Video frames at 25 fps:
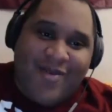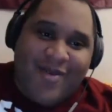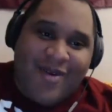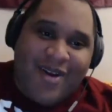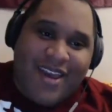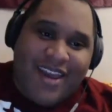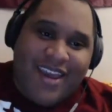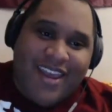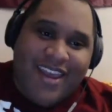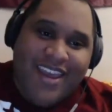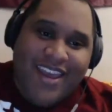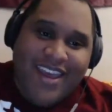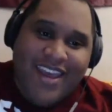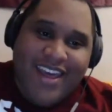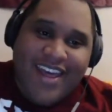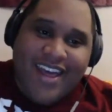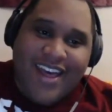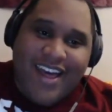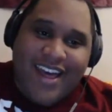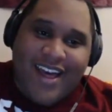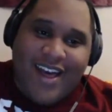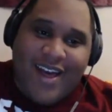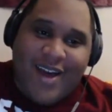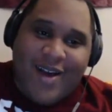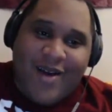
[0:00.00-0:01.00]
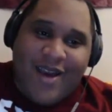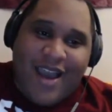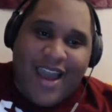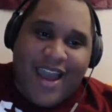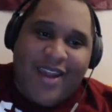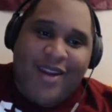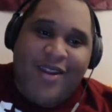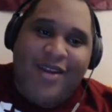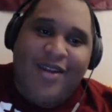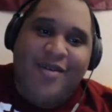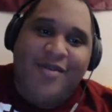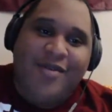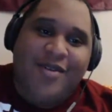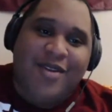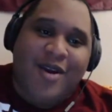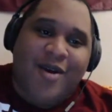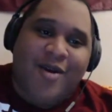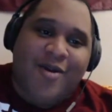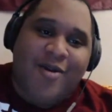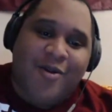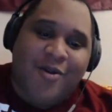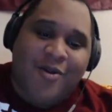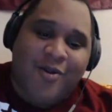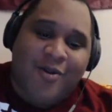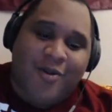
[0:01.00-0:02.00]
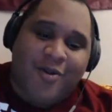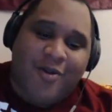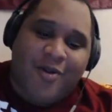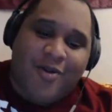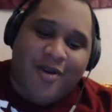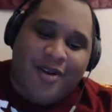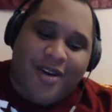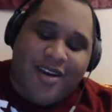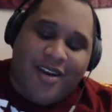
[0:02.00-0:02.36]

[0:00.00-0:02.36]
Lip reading: anyway, I don't even know.